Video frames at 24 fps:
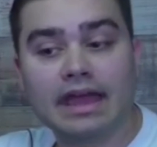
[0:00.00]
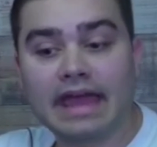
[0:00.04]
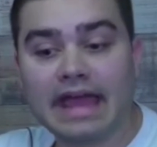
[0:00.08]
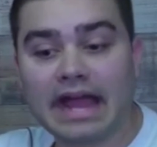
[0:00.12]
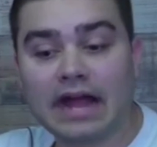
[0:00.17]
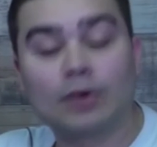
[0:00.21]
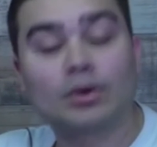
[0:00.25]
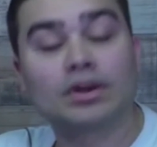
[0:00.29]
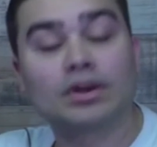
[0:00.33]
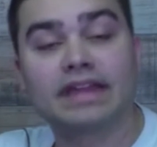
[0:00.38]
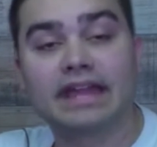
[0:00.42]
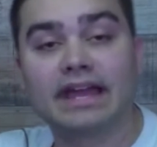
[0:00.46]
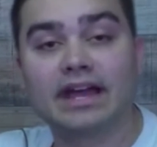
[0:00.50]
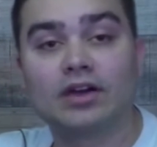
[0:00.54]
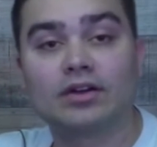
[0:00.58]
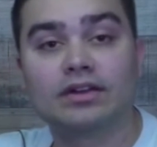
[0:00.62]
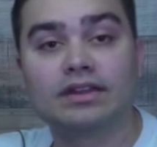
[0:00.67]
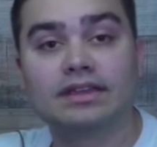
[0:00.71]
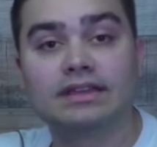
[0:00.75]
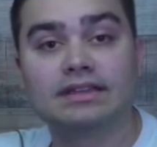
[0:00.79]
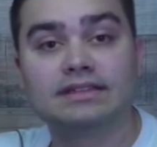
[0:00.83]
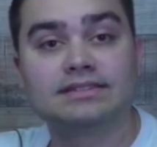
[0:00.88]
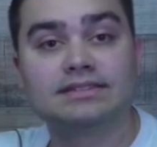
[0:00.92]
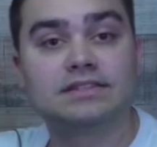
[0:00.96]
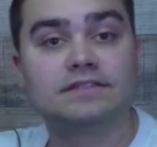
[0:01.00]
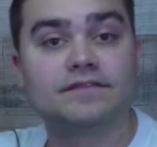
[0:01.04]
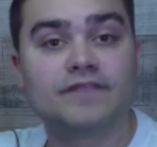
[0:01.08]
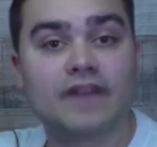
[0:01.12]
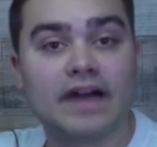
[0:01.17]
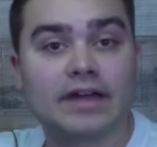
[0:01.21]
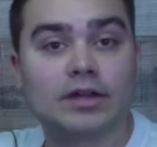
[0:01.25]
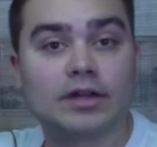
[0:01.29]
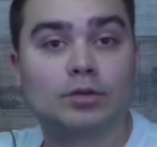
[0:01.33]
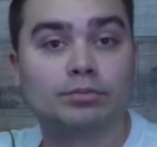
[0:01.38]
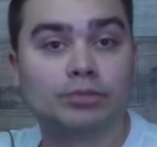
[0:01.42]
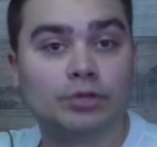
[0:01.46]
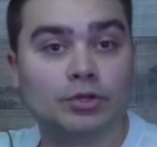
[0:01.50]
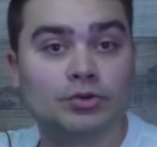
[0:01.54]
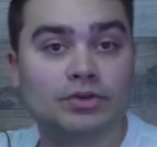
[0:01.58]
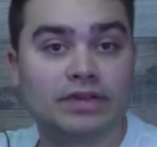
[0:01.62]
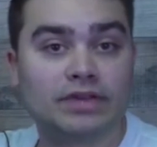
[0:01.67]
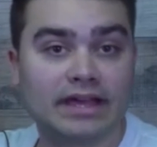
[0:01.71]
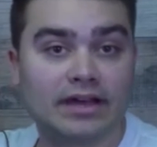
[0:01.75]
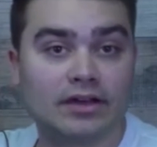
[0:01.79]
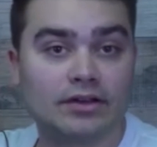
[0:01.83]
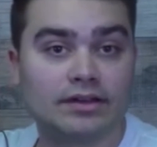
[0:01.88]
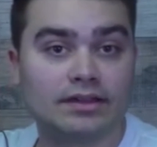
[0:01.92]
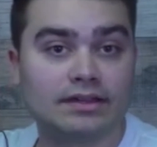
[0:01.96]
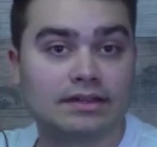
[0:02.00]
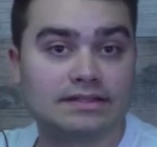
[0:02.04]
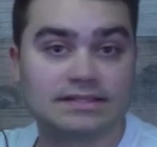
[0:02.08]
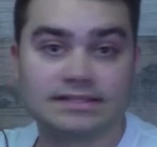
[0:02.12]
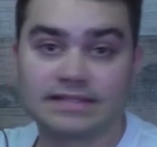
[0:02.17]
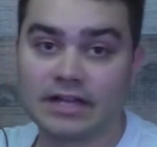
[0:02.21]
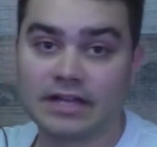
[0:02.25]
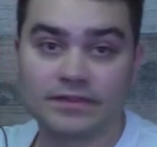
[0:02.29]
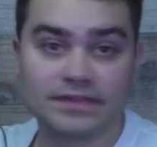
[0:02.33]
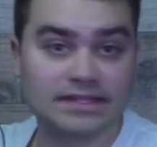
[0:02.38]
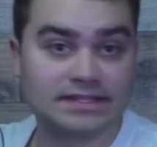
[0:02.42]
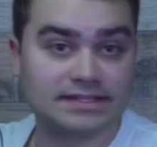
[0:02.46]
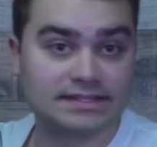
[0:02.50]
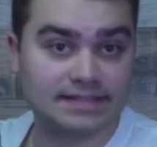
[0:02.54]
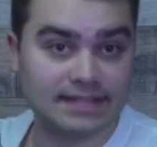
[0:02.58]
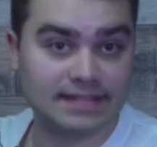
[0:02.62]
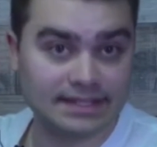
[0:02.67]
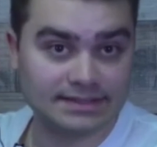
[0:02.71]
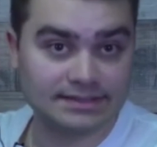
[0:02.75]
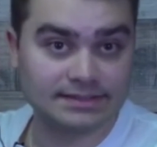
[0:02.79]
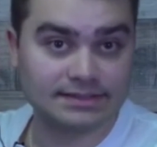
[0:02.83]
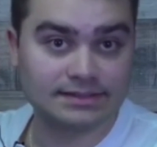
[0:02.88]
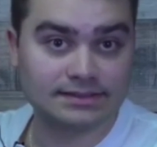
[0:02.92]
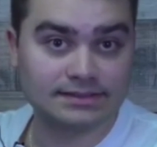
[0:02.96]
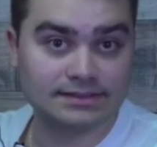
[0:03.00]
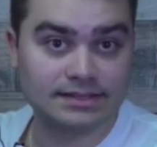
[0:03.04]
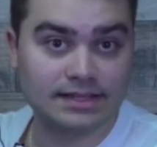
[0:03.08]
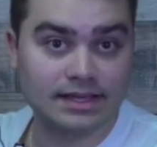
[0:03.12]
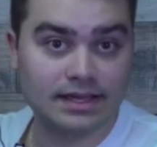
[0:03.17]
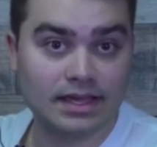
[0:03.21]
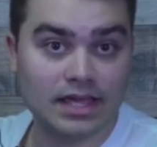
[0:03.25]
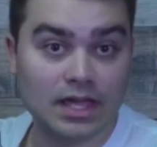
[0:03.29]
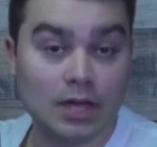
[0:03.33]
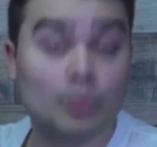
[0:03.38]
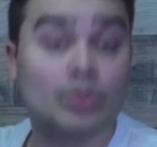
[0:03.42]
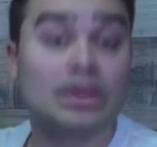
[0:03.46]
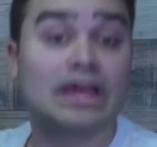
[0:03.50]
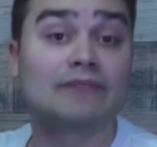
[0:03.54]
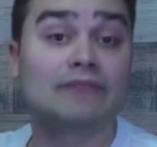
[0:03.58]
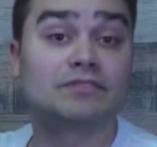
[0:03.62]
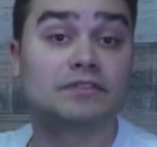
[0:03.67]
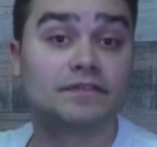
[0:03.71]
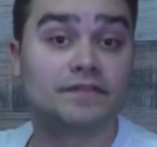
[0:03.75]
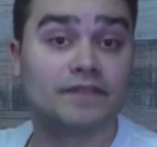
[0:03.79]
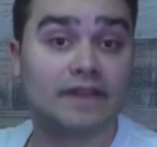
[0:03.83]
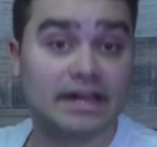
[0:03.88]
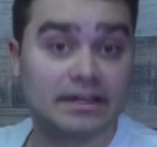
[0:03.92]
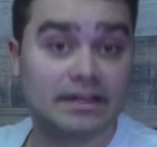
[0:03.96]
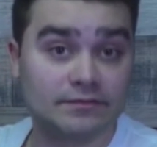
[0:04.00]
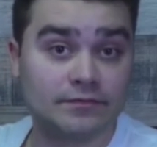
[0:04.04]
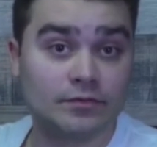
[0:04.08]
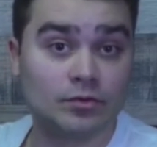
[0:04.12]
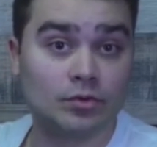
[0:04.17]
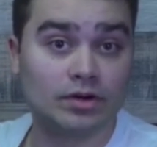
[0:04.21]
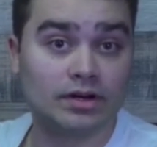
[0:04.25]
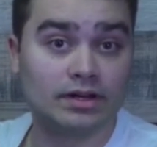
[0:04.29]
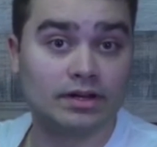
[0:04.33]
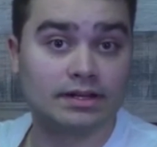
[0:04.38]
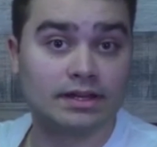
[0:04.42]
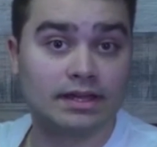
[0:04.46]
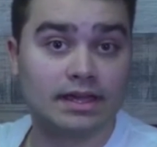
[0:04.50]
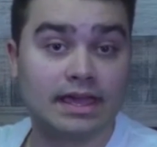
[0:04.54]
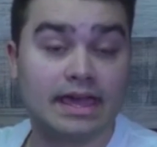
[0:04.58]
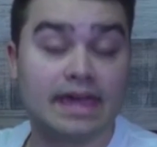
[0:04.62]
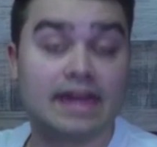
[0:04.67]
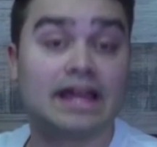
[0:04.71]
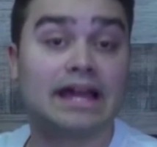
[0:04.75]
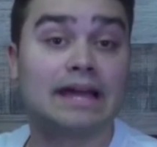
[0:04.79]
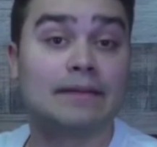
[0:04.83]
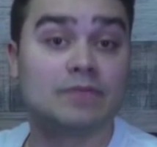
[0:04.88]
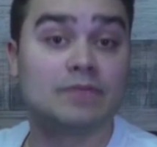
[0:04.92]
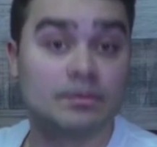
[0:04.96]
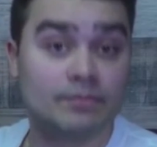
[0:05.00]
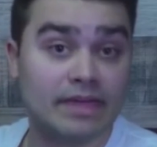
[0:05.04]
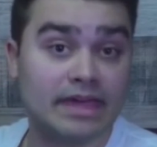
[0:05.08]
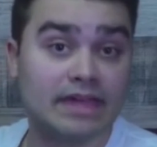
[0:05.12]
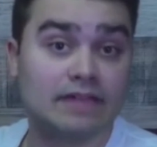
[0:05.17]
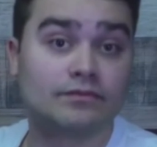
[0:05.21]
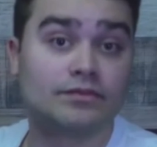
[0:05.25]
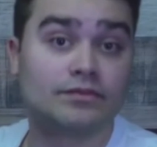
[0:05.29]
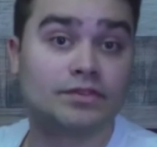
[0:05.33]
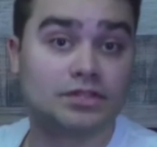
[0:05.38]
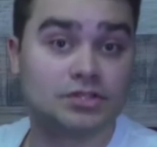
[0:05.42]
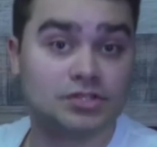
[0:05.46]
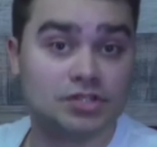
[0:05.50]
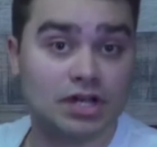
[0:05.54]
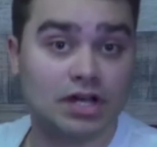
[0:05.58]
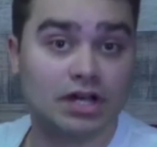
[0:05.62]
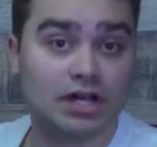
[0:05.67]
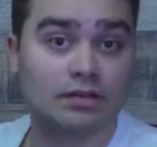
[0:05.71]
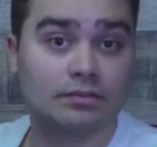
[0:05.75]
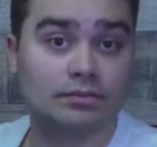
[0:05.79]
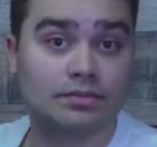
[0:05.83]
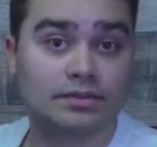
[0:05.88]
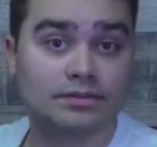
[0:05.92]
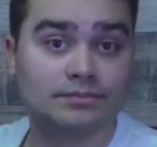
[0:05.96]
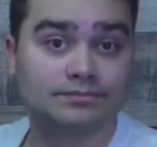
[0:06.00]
Our county is the final blue county in southeast Texas, and we have to fight for it, and I'm the man for the job.